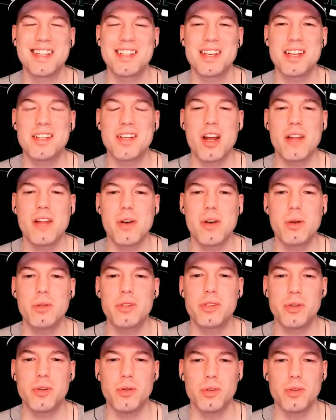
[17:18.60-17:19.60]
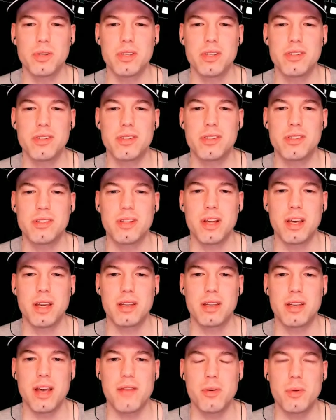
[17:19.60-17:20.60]
It's kind of old school because
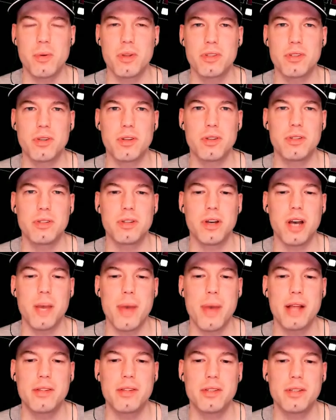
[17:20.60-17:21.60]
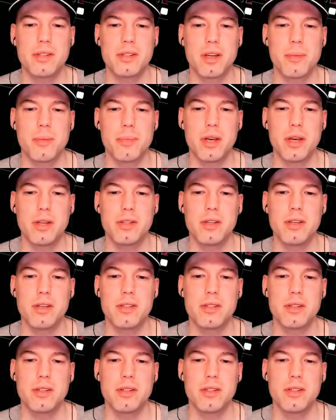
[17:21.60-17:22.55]
like everyone's on iPads and computers,